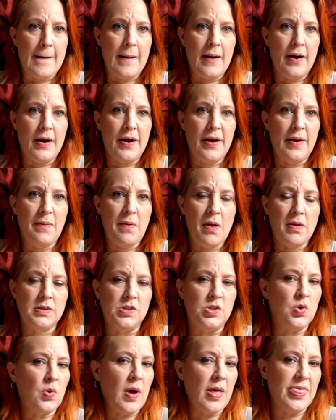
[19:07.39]
Uh,
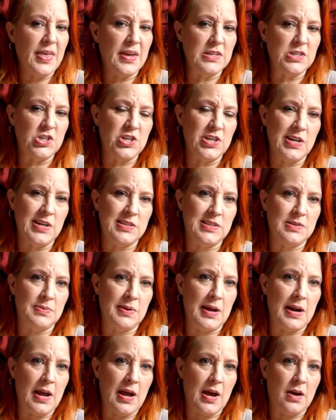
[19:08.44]
do I think she needs to
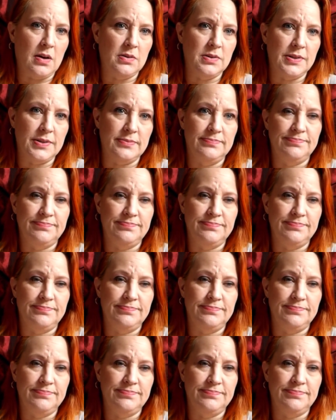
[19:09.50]
get out?